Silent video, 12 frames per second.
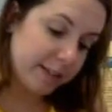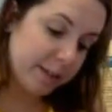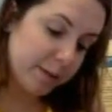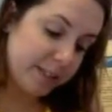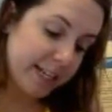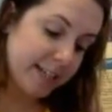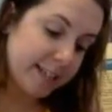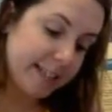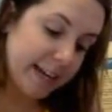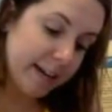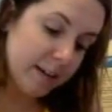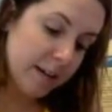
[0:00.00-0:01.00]
So
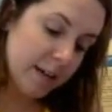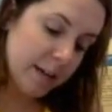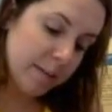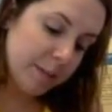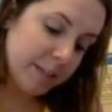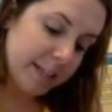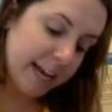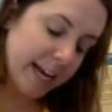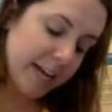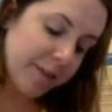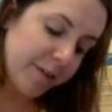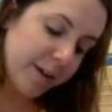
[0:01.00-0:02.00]
60 plus
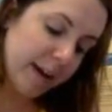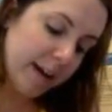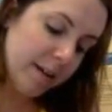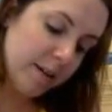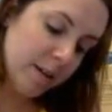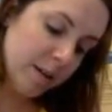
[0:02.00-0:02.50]
83